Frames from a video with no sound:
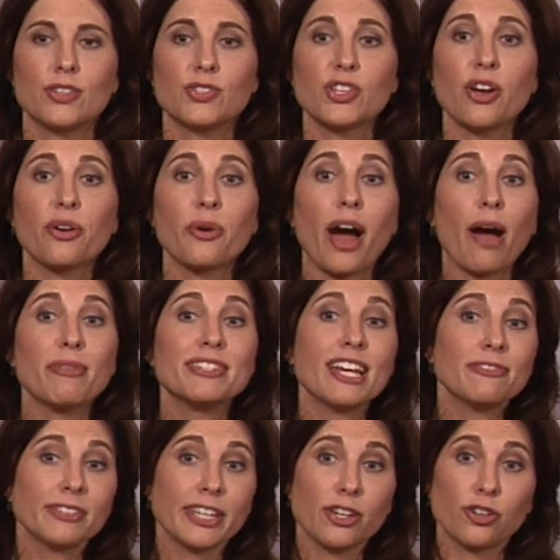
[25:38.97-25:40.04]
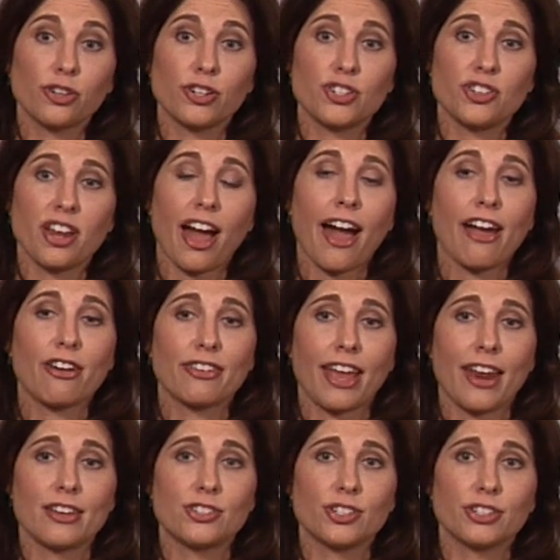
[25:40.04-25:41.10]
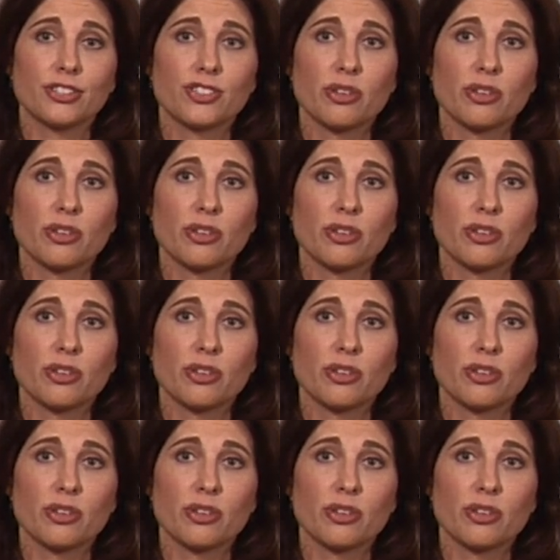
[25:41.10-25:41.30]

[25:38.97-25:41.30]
So I would definitely encourage you to hire an editor